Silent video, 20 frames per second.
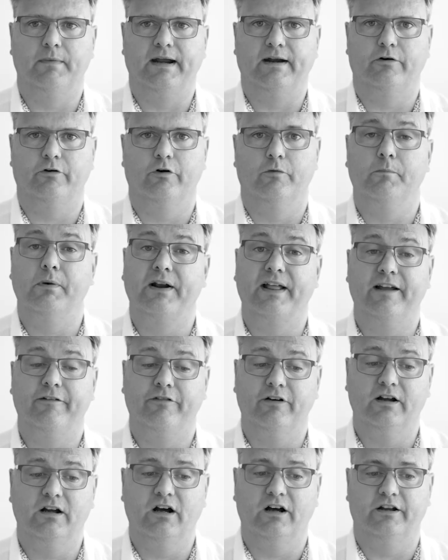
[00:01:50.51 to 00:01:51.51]
macro, but I
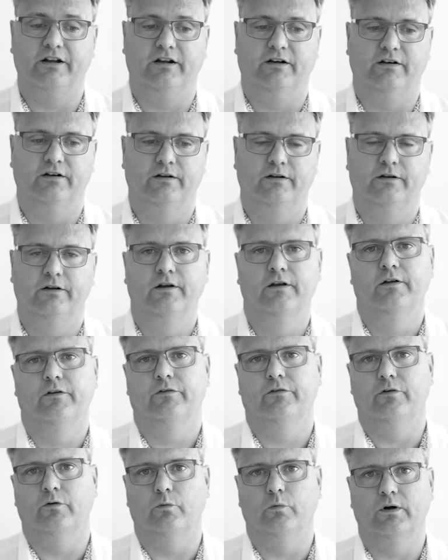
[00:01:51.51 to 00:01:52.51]
forgot it.
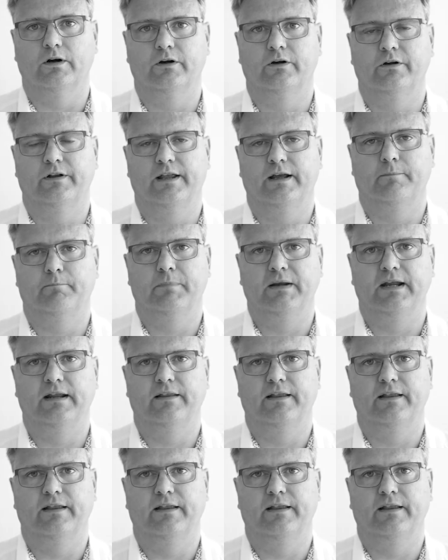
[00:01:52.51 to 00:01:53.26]
So what could that be